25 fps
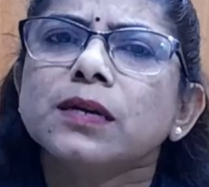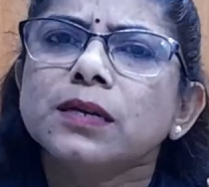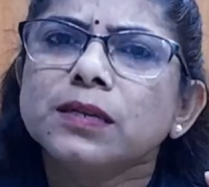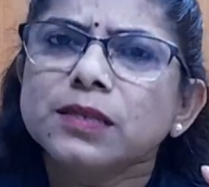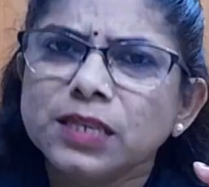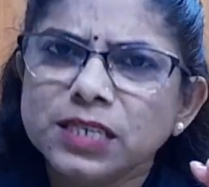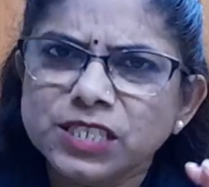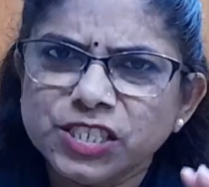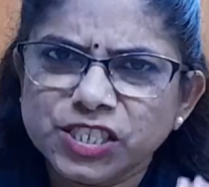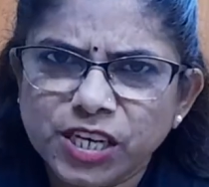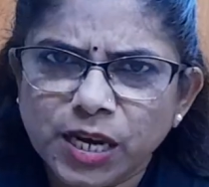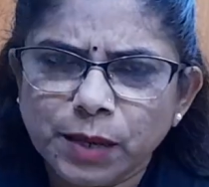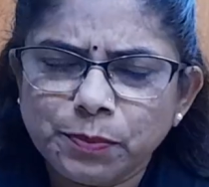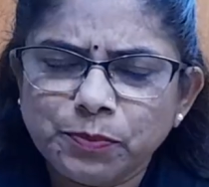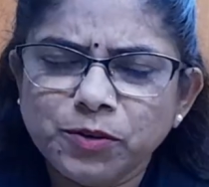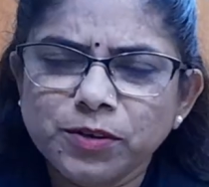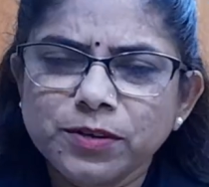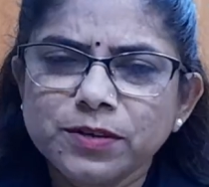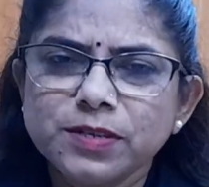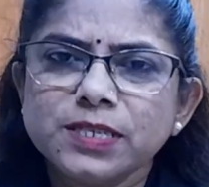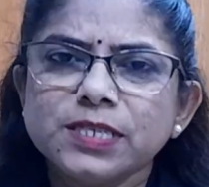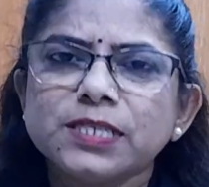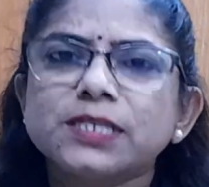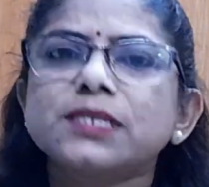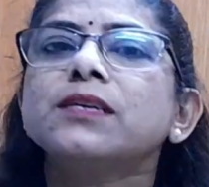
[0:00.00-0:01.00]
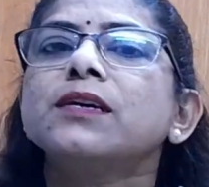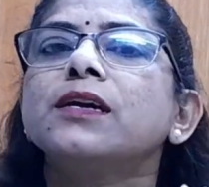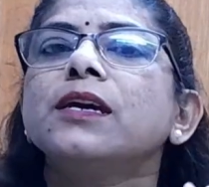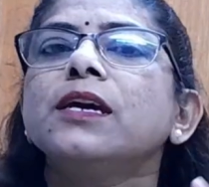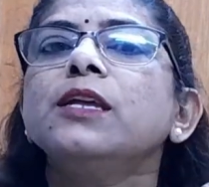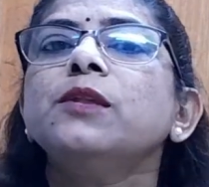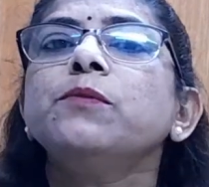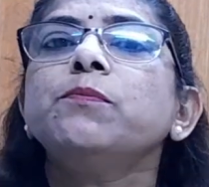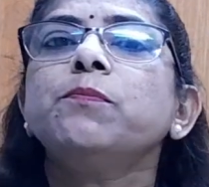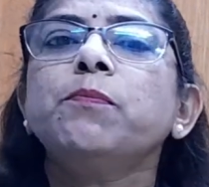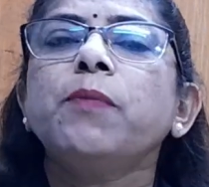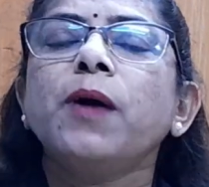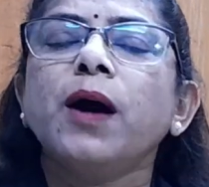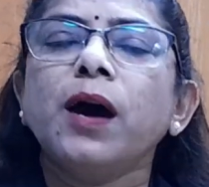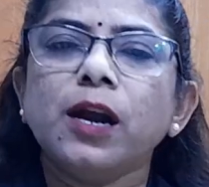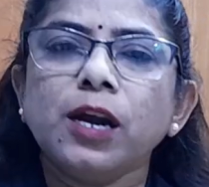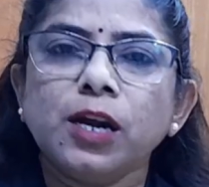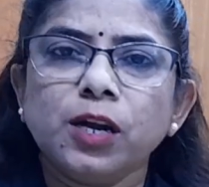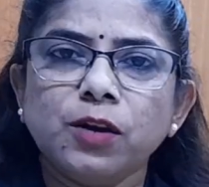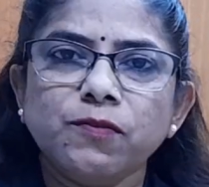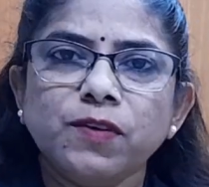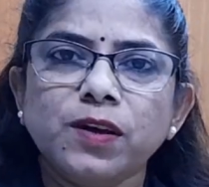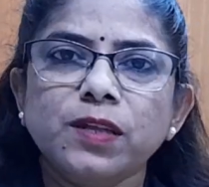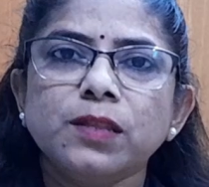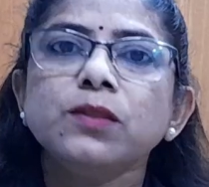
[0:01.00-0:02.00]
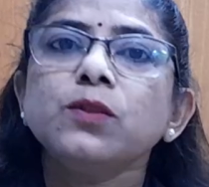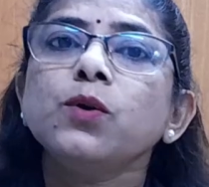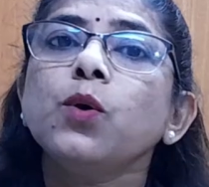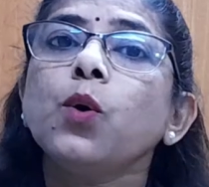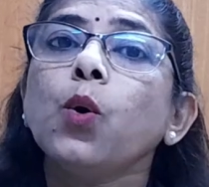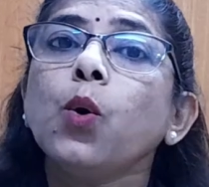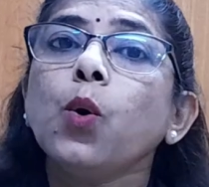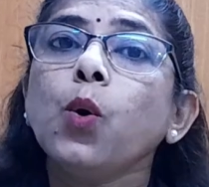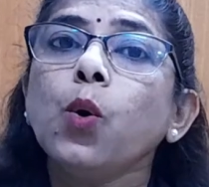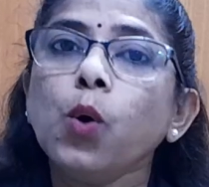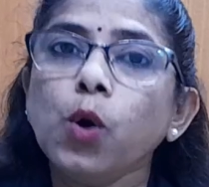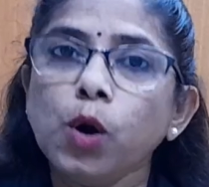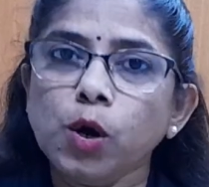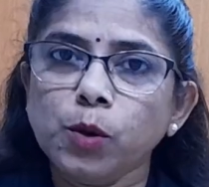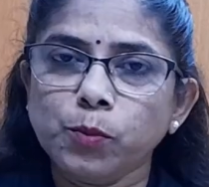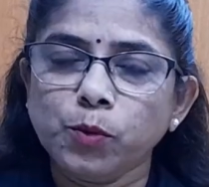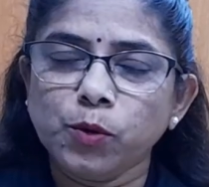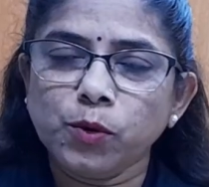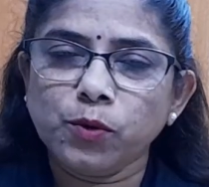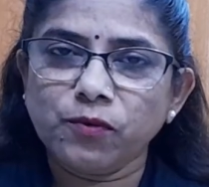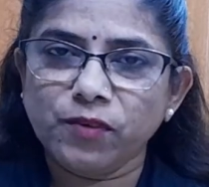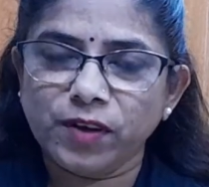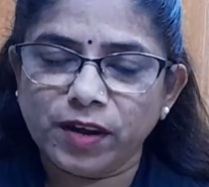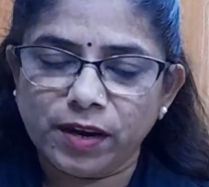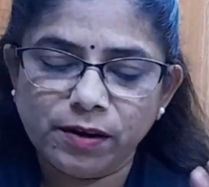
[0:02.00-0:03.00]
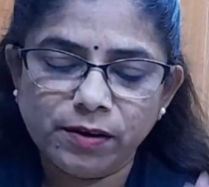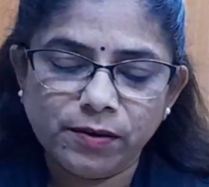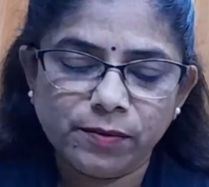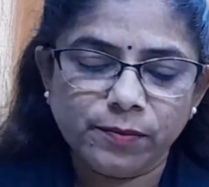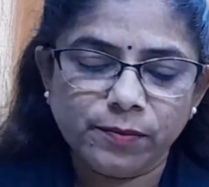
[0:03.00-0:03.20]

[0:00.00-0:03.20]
The chapters in part 1 old book were